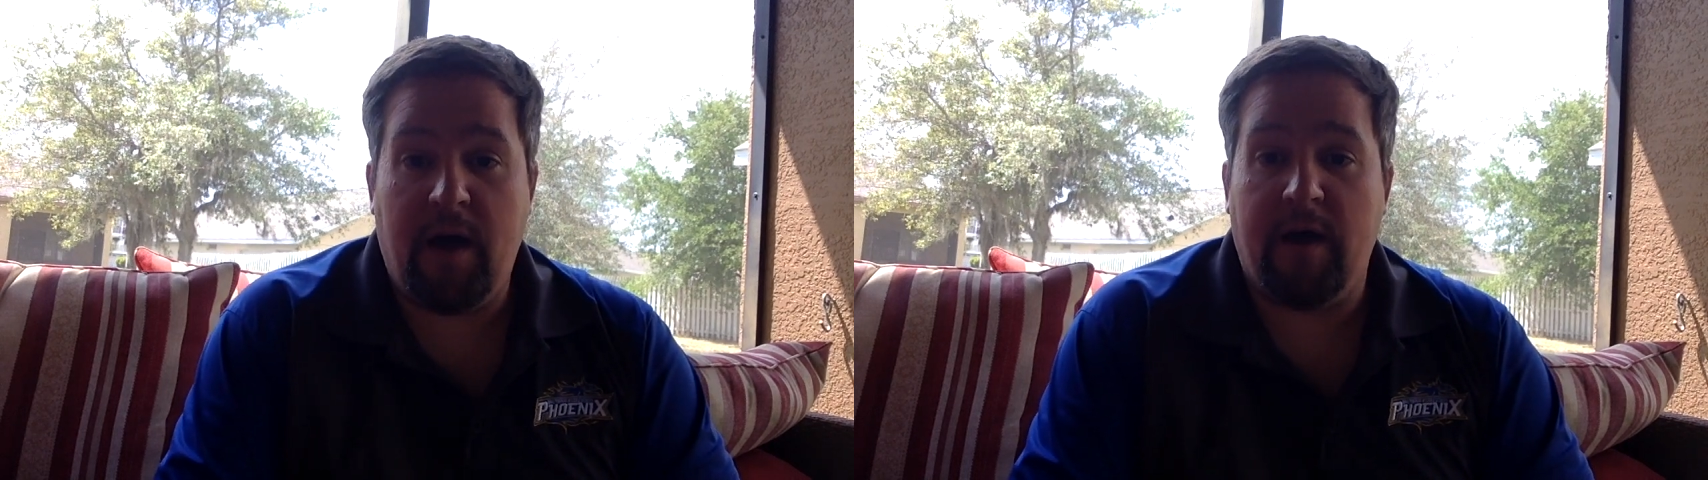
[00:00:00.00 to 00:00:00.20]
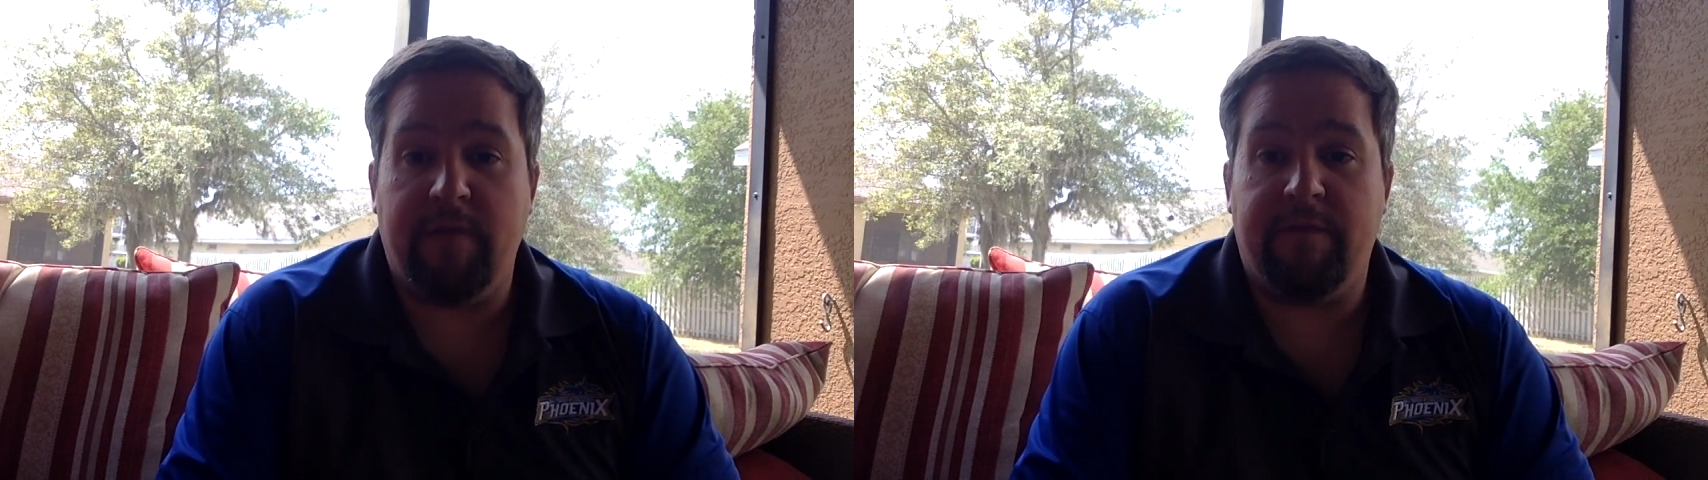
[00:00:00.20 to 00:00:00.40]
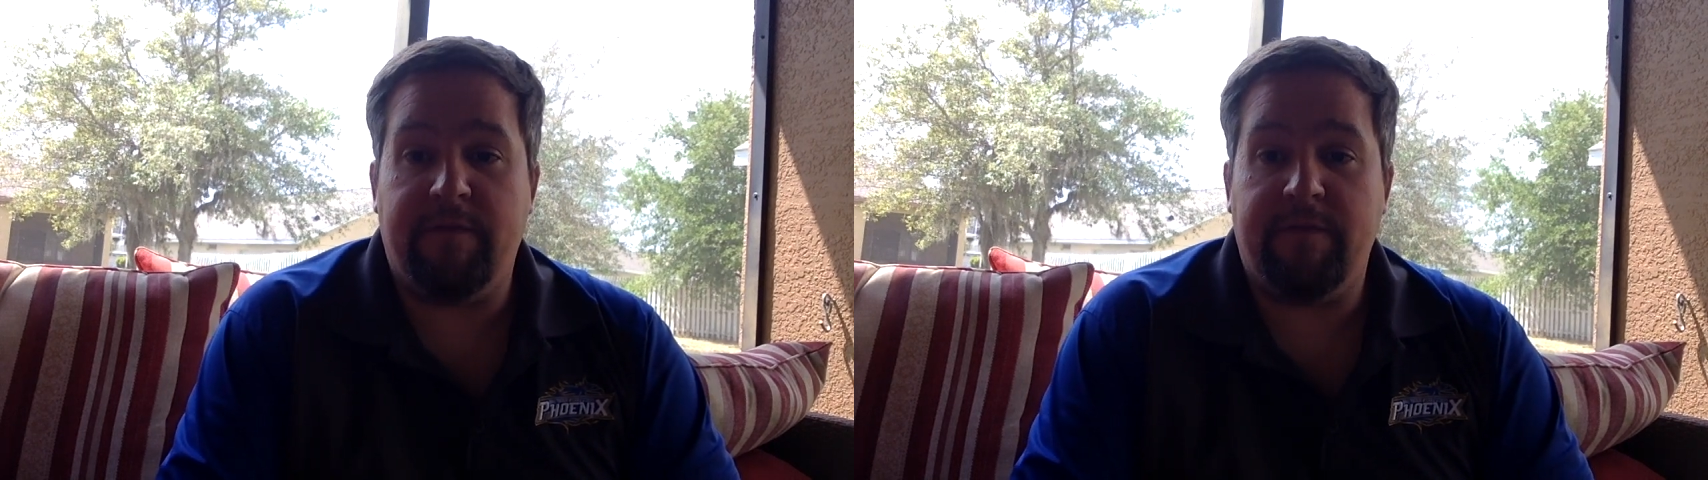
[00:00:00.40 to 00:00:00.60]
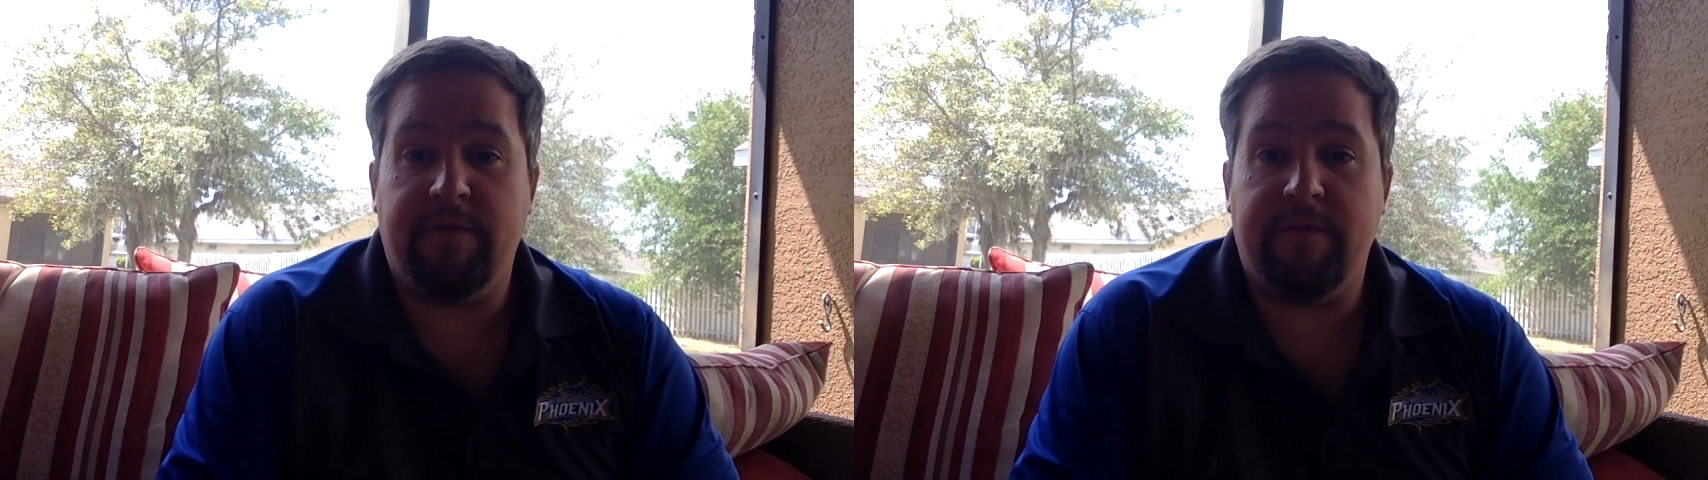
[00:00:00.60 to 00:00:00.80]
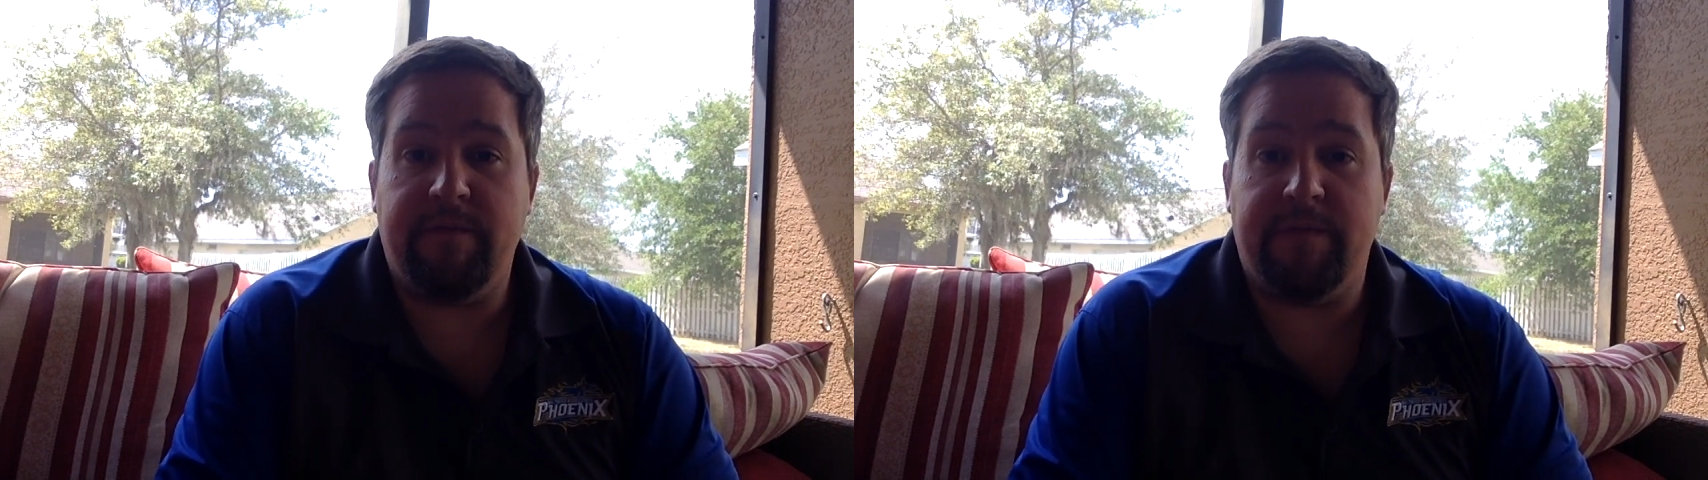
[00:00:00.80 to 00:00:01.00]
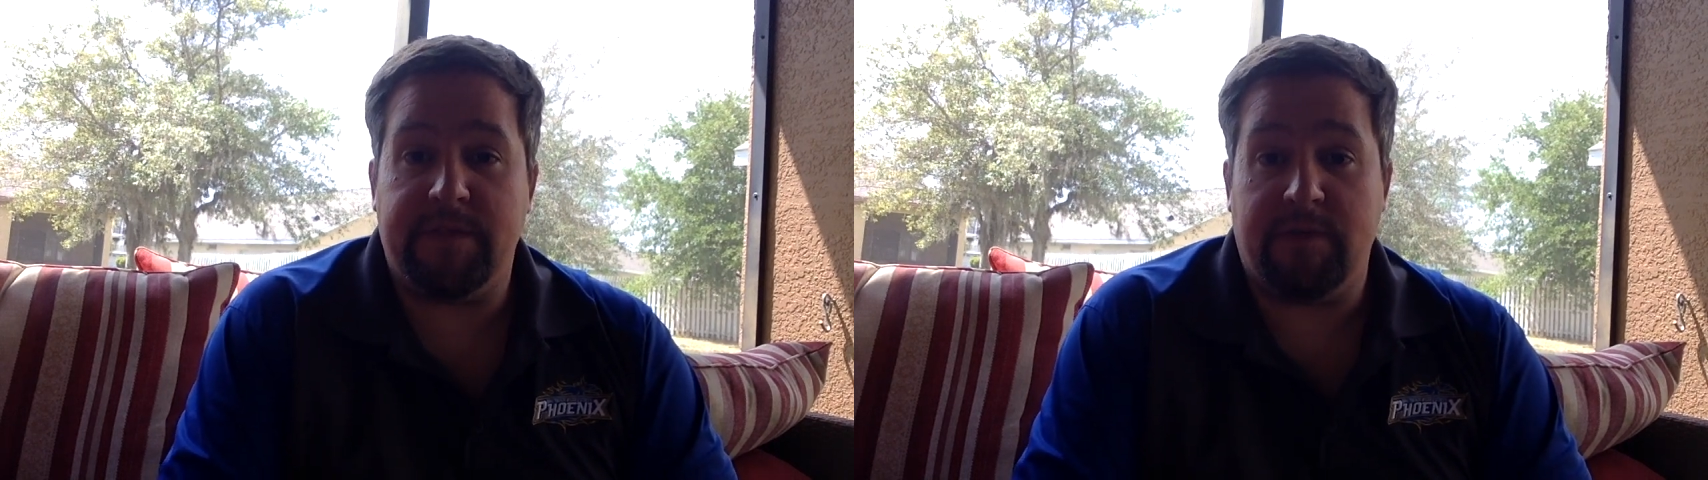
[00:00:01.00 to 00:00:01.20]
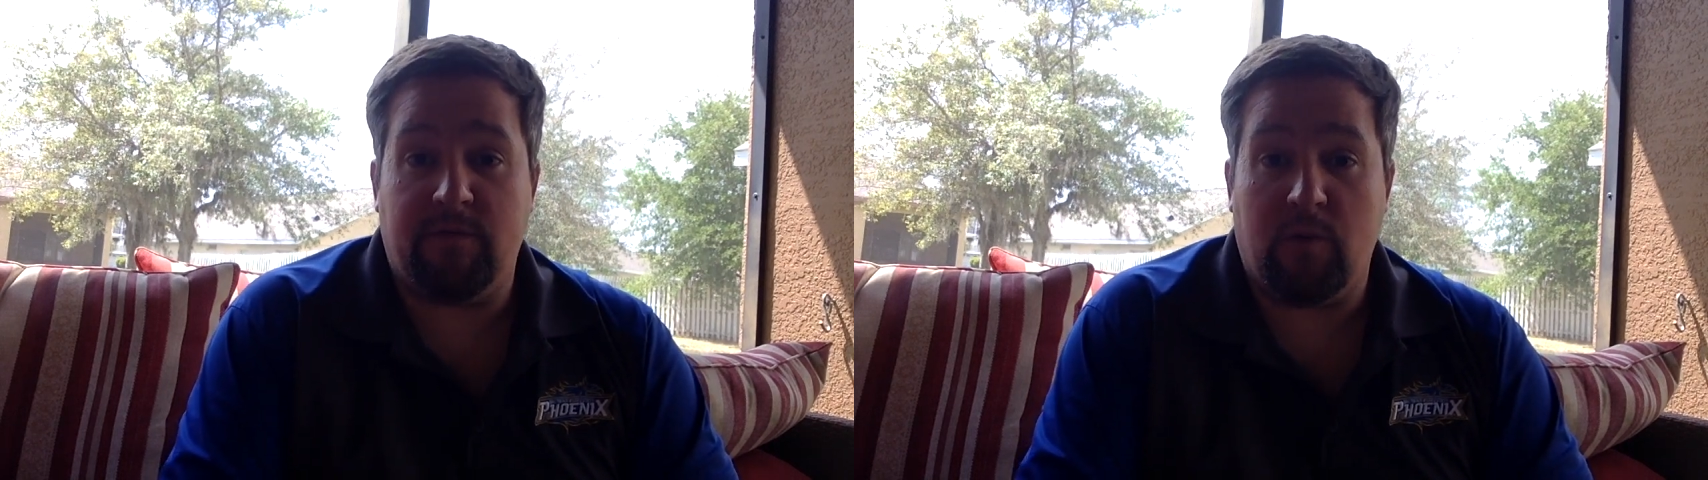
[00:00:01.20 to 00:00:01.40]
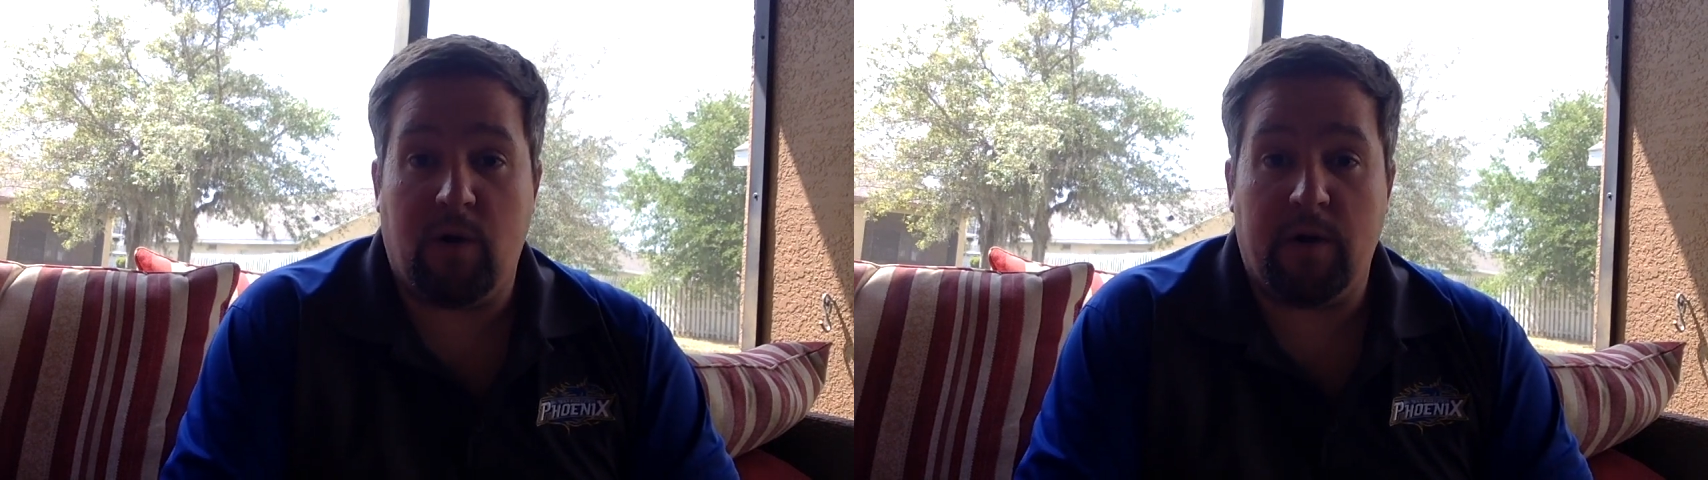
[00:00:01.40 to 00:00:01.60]
of the
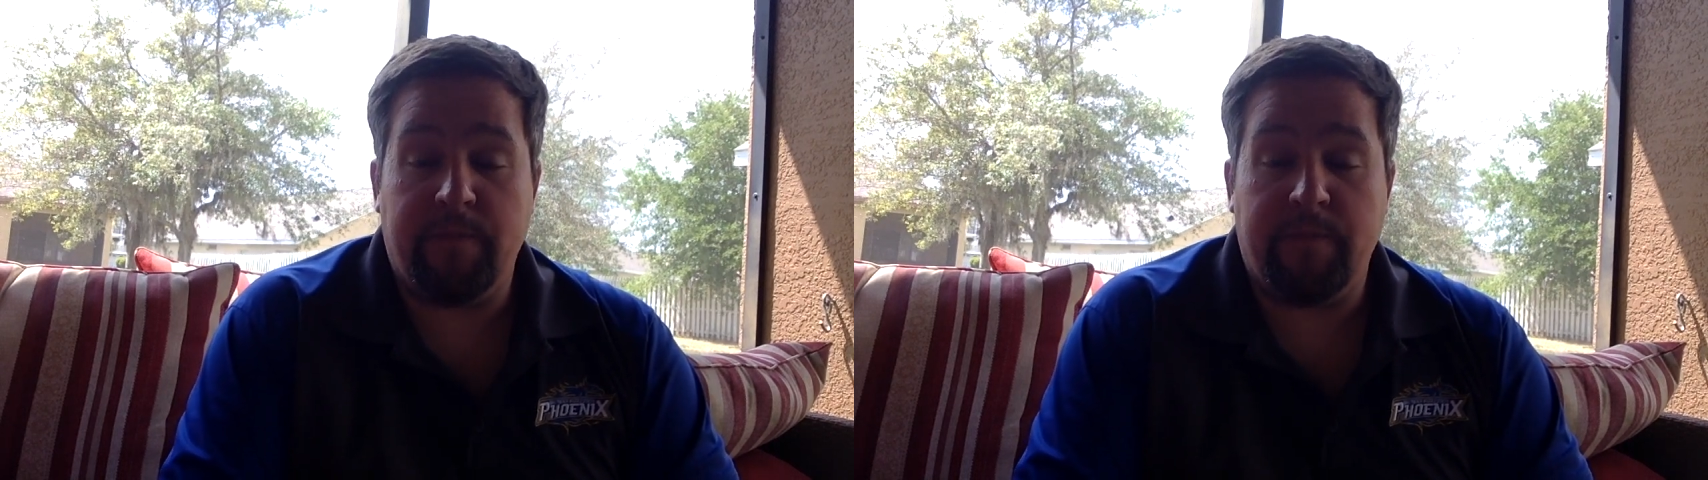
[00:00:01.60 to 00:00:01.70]
Civil War.